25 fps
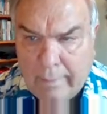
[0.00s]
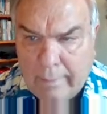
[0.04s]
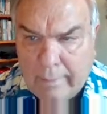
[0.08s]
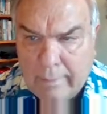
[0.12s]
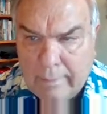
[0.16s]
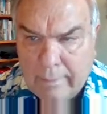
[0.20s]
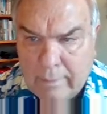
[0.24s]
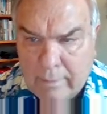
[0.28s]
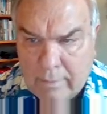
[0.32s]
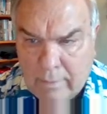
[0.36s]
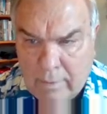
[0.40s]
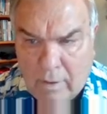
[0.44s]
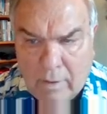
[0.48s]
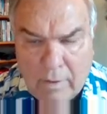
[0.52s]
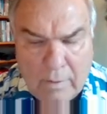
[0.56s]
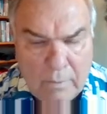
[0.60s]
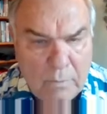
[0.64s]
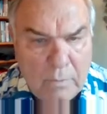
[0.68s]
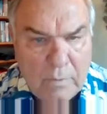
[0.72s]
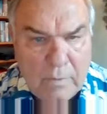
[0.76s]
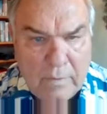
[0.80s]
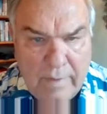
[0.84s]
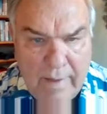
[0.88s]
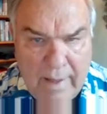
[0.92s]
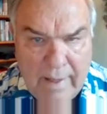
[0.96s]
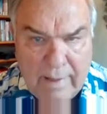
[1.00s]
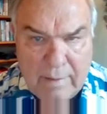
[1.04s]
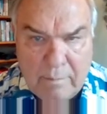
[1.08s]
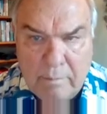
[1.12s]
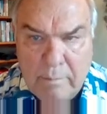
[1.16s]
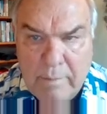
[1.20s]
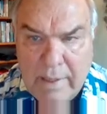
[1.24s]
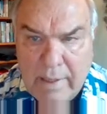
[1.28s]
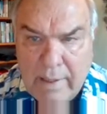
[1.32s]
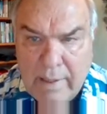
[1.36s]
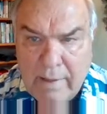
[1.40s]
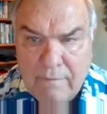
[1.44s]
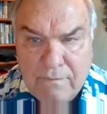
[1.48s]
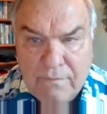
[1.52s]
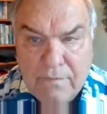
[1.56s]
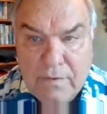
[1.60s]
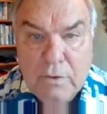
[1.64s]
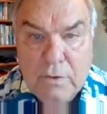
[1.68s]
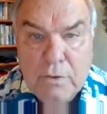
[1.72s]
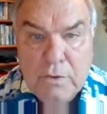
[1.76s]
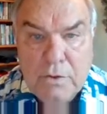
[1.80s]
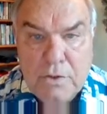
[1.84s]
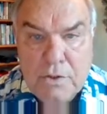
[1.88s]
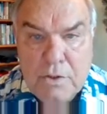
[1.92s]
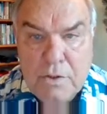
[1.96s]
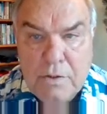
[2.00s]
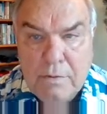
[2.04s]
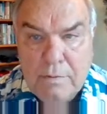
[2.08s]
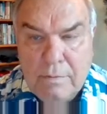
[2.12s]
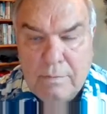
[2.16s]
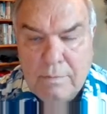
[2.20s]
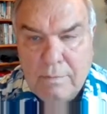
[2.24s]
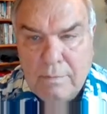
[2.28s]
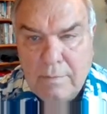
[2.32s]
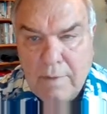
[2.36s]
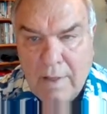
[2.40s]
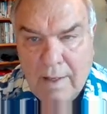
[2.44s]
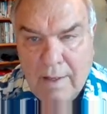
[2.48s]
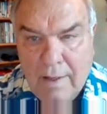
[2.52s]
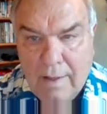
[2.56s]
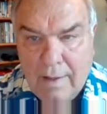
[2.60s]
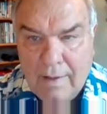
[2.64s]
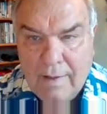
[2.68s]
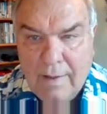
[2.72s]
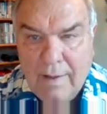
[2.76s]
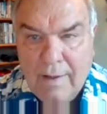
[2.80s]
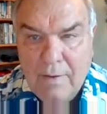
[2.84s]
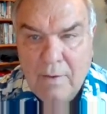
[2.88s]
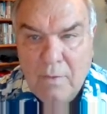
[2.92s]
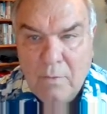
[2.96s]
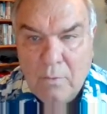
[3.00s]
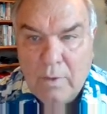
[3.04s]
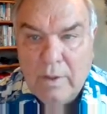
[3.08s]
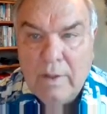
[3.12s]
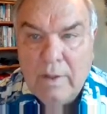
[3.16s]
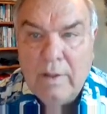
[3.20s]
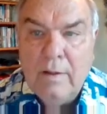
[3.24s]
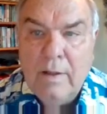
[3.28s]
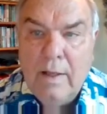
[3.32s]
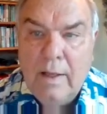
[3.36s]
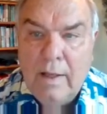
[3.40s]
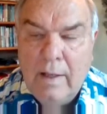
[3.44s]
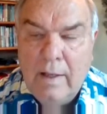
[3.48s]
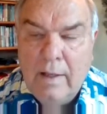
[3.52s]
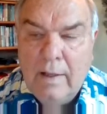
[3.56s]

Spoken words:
There aren't that many food, well,